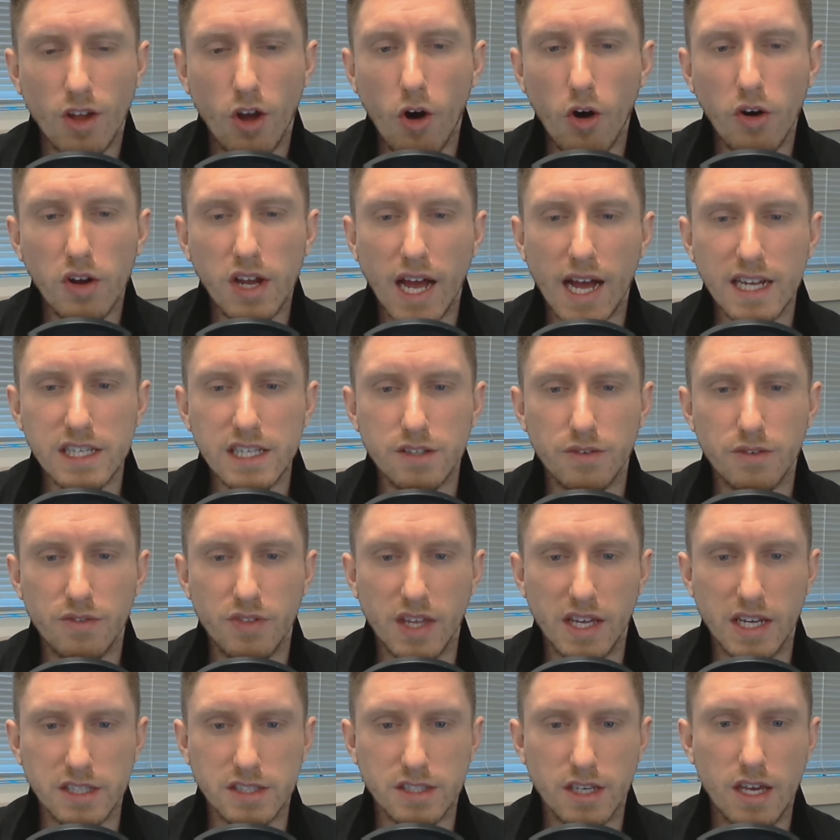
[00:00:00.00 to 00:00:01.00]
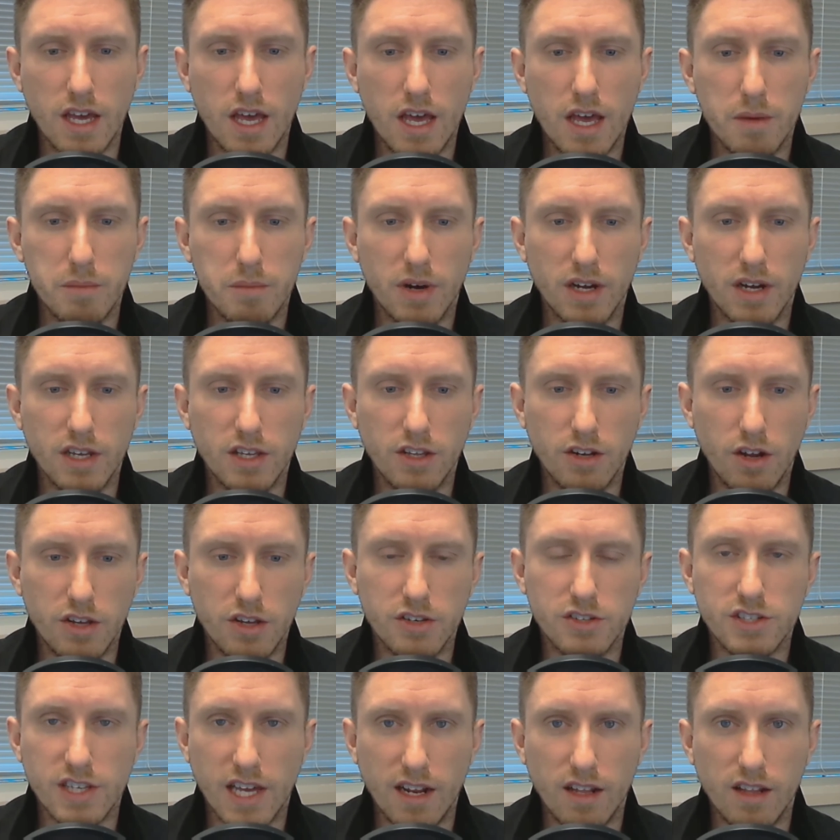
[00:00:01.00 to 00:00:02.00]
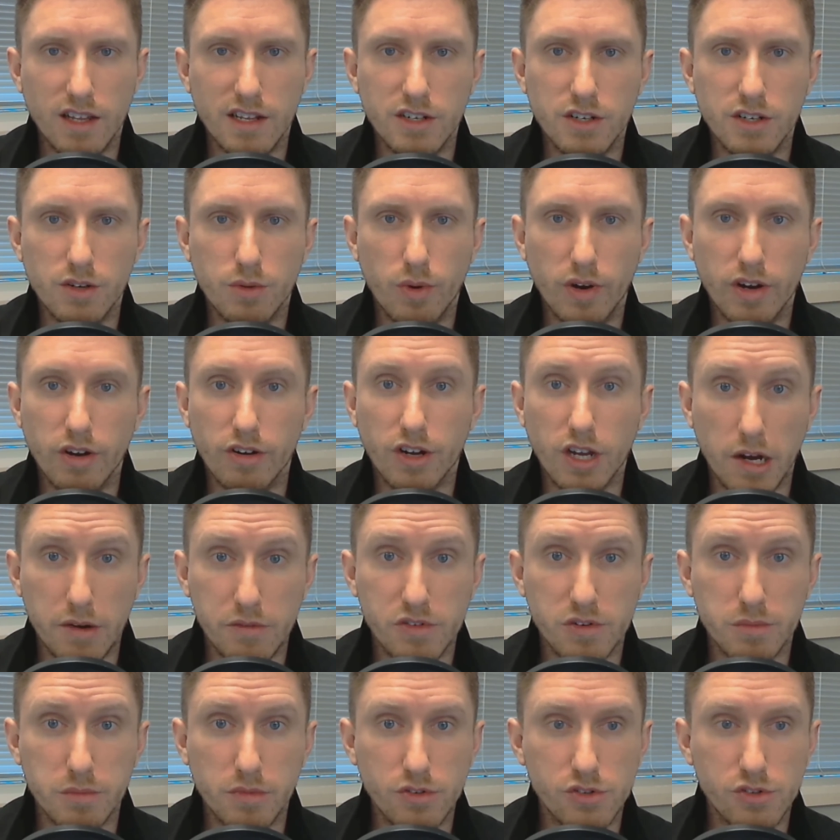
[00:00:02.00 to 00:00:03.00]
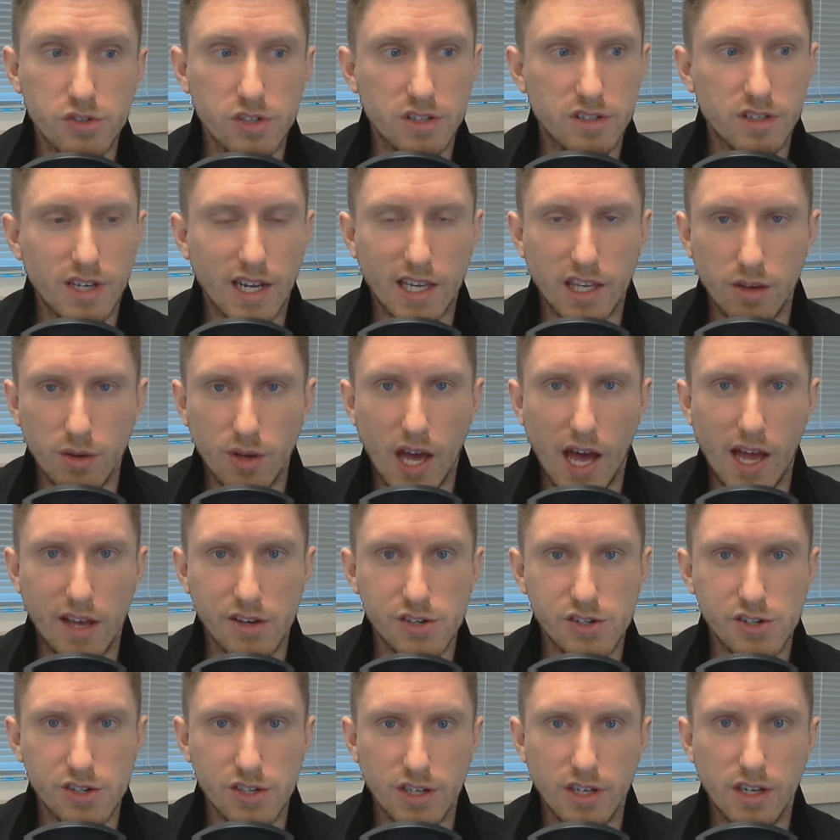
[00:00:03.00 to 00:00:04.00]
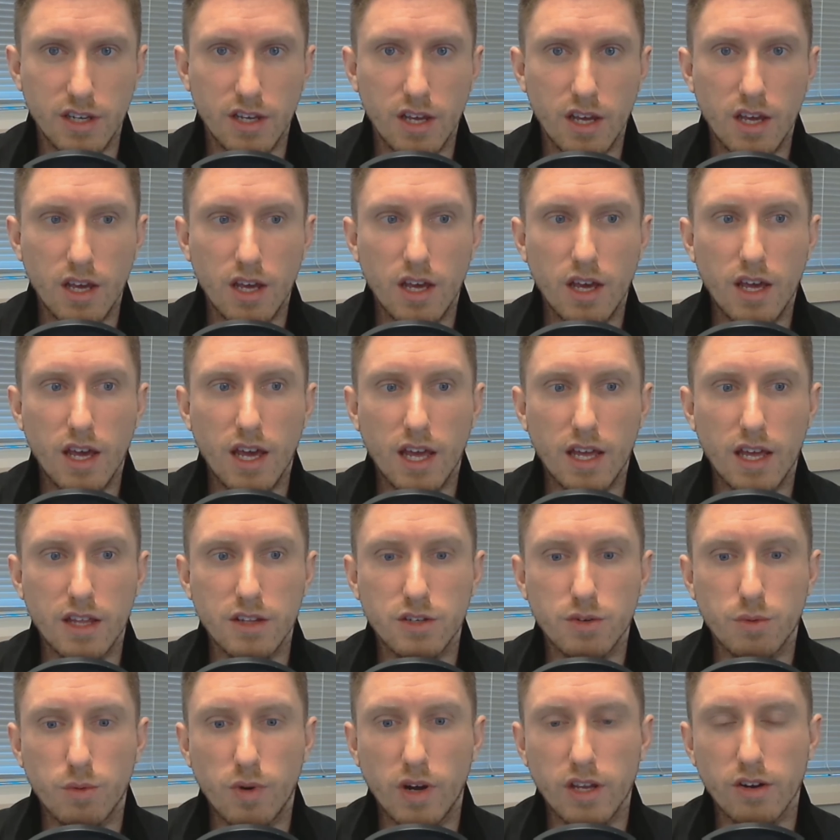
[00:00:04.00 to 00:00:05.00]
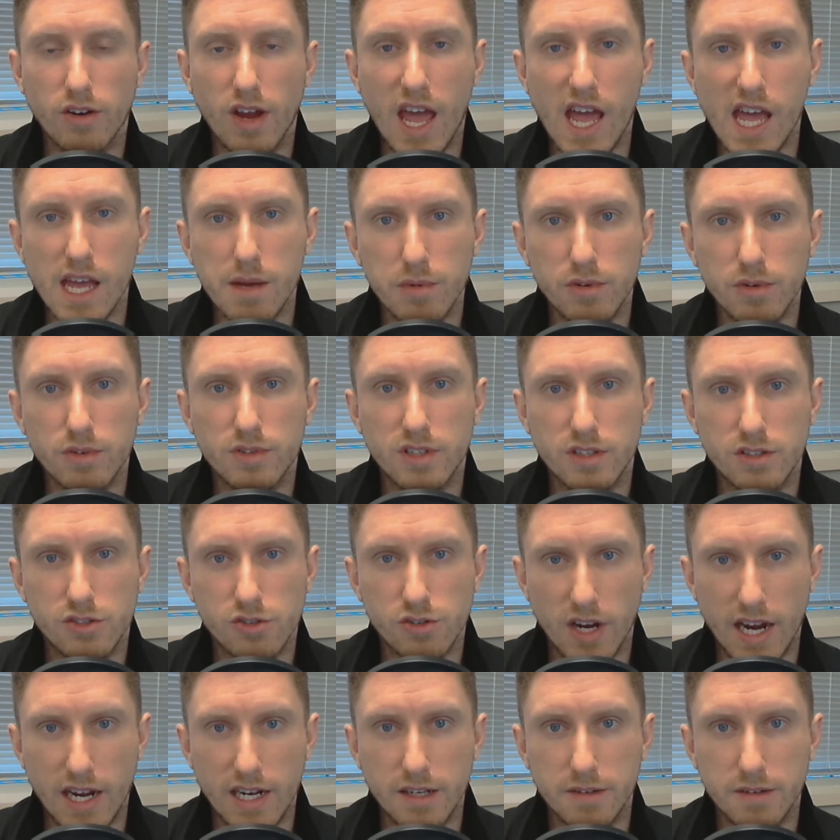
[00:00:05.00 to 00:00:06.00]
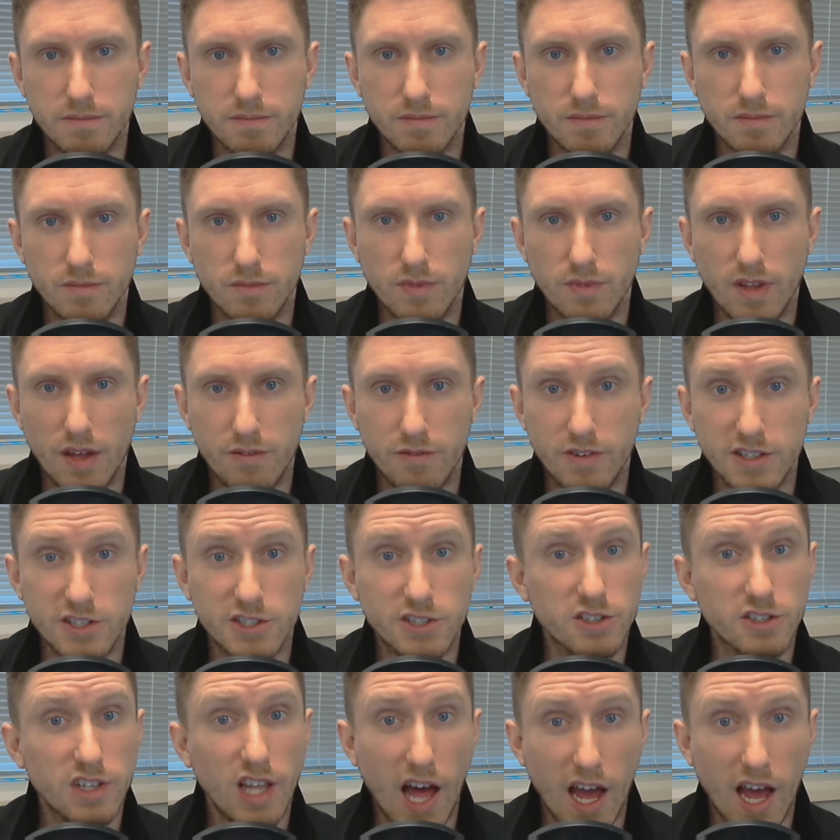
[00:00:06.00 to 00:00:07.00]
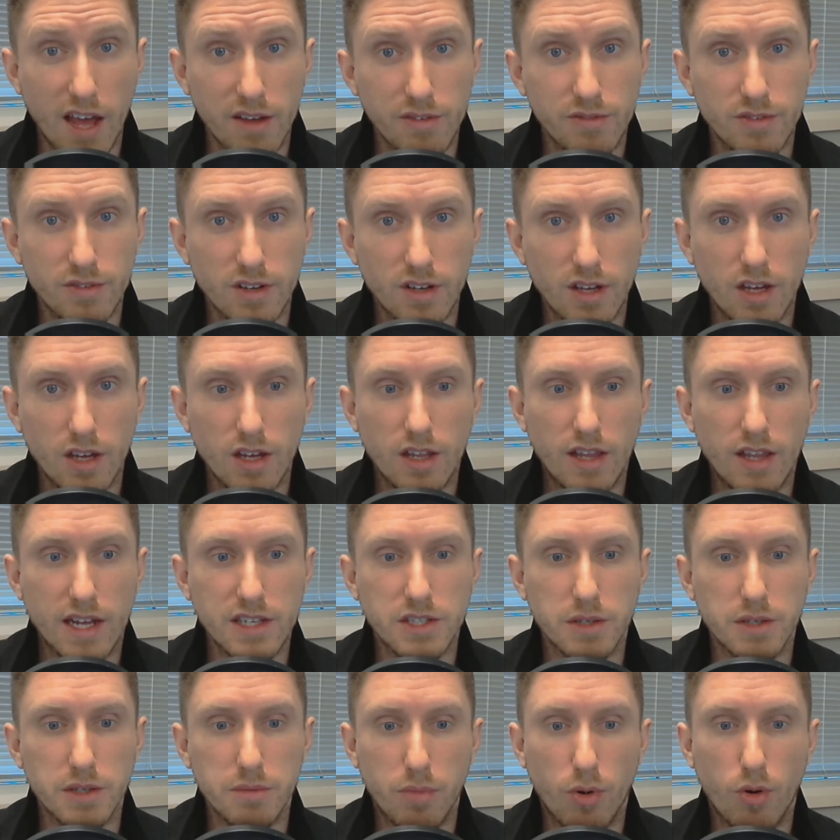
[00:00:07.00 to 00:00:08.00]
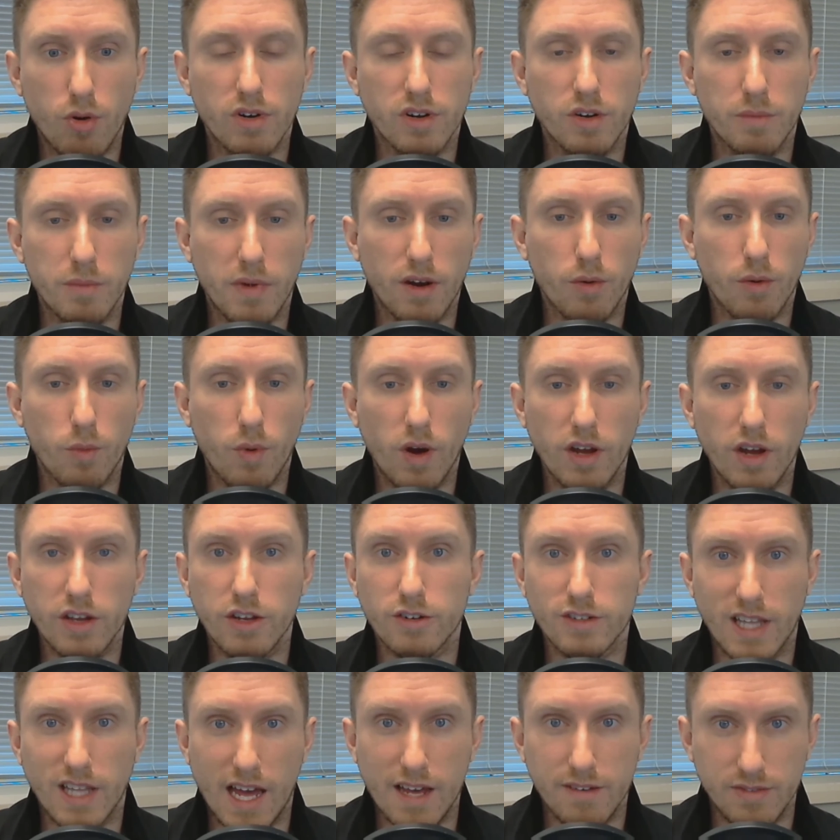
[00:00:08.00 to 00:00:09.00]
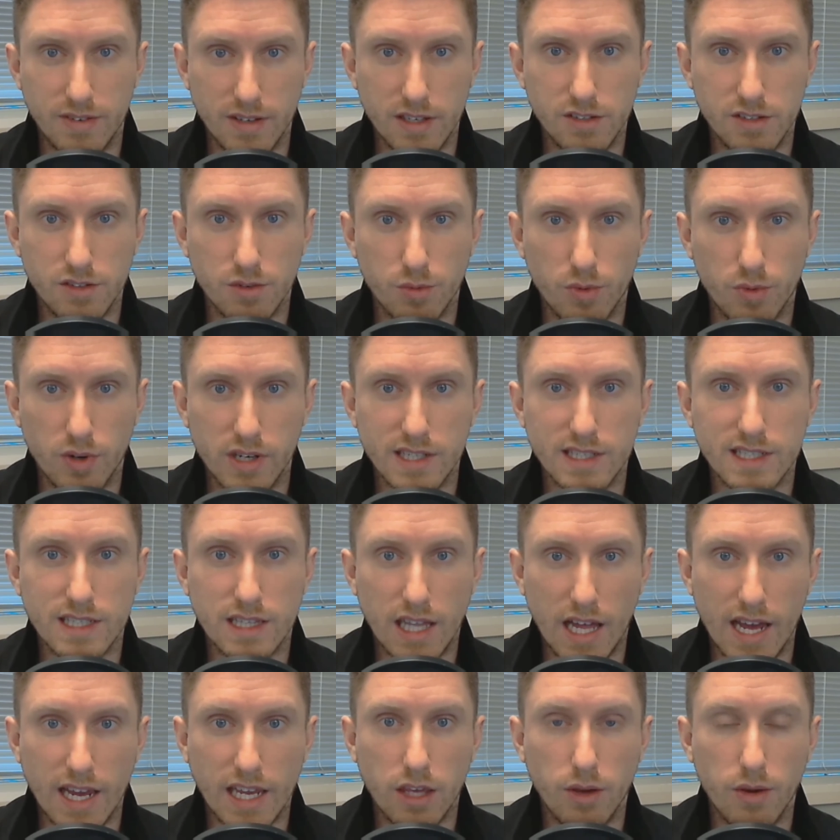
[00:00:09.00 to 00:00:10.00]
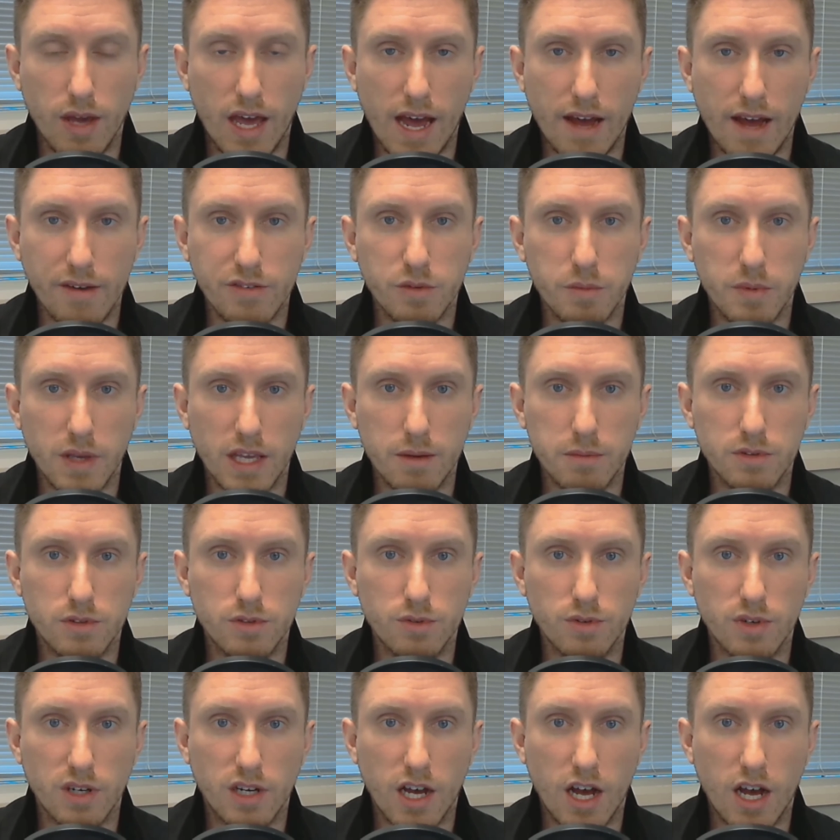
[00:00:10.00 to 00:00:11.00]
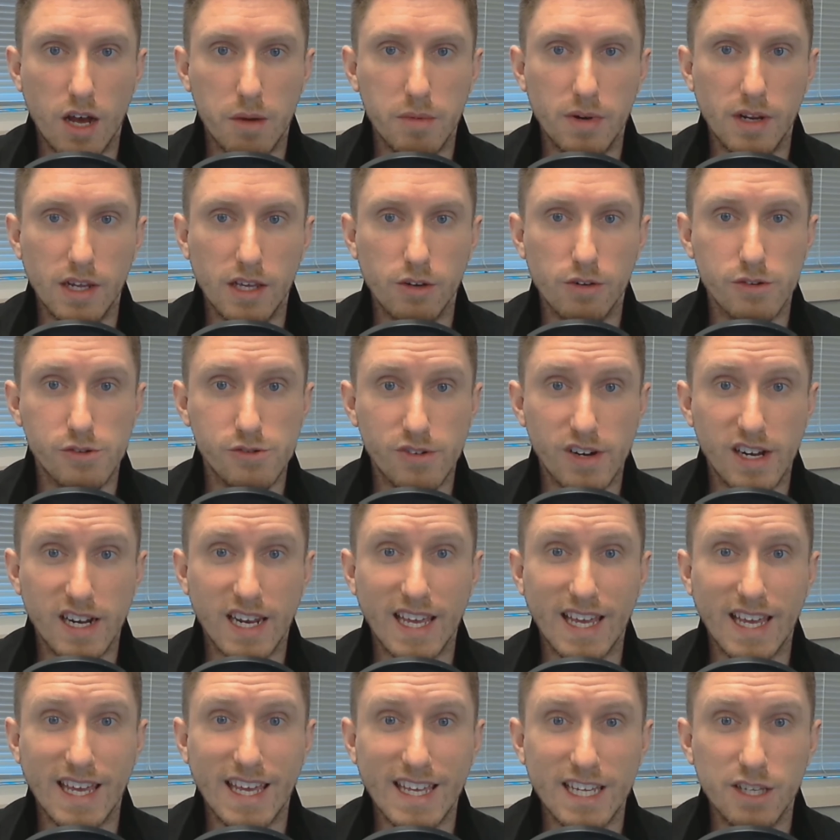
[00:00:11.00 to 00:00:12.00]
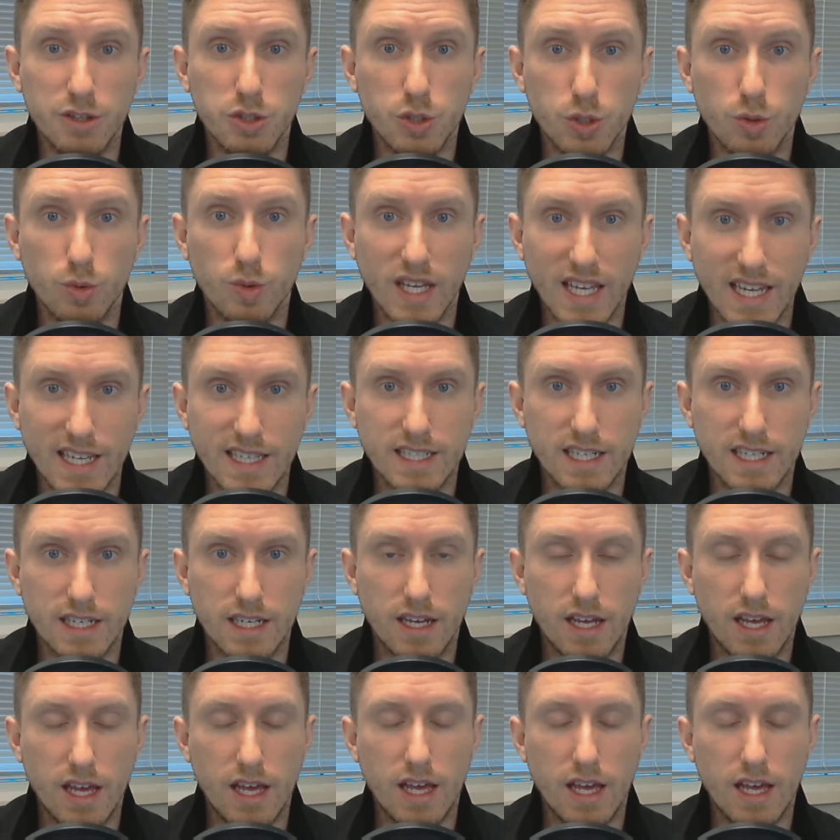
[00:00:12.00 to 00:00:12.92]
All kinds of things. But you settle into where you're comfortable, just like you guys should, and to what you're able to trade that fits your life. That's important. No matter what your life is or what it's like, you have to be able to accommodate your trading into it.